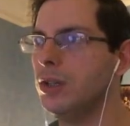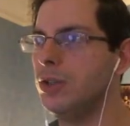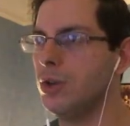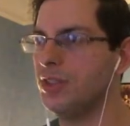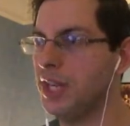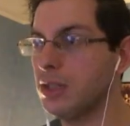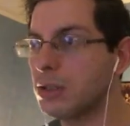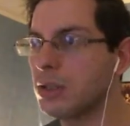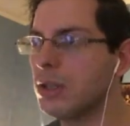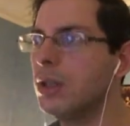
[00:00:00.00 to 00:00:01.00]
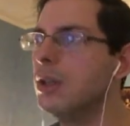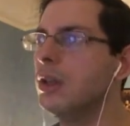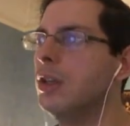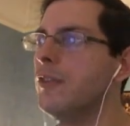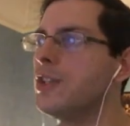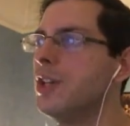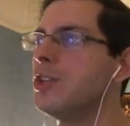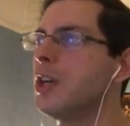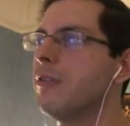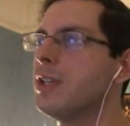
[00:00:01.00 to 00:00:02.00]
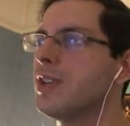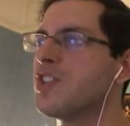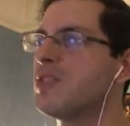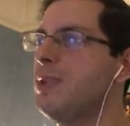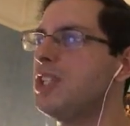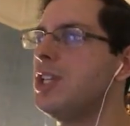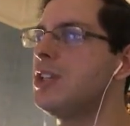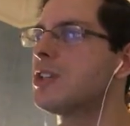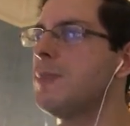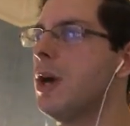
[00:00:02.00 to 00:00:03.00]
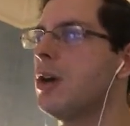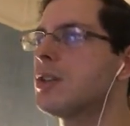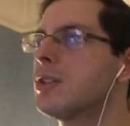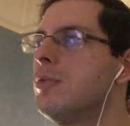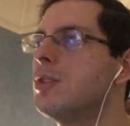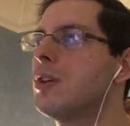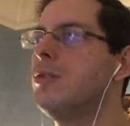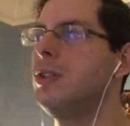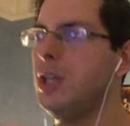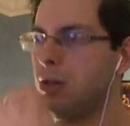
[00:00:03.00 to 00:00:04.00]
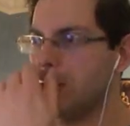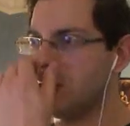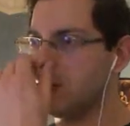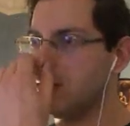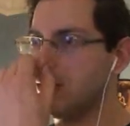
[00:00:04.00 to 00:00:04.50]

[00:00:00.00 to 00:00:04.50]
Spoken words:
You got that? If you see a generator spitting sparks, don't go near it.